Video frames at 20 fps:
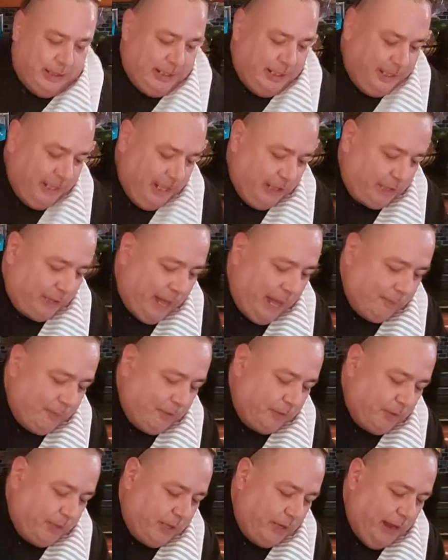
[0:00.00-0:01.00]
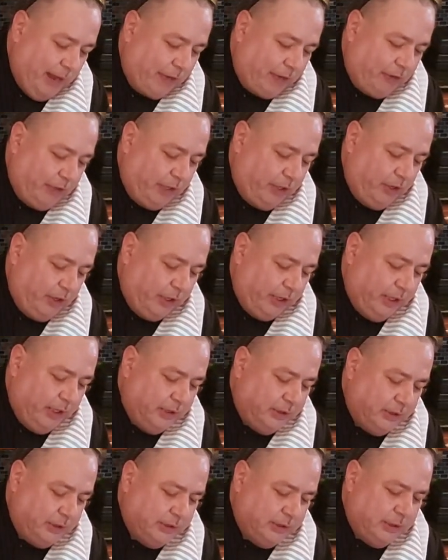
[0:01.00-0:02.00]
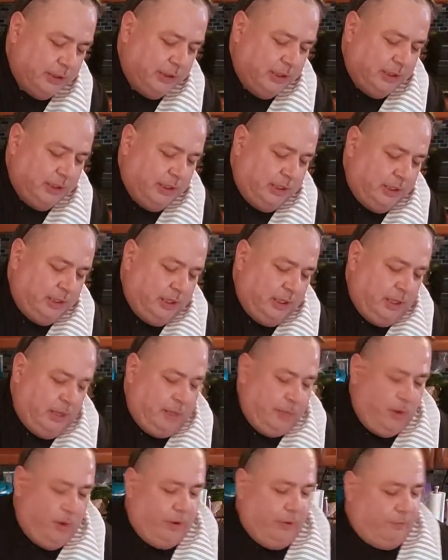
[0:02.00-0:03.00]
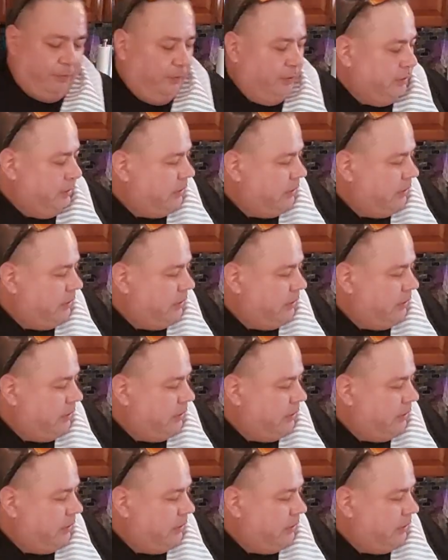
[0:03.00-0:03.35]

this is what happens when you're actually cooking. Beautiful.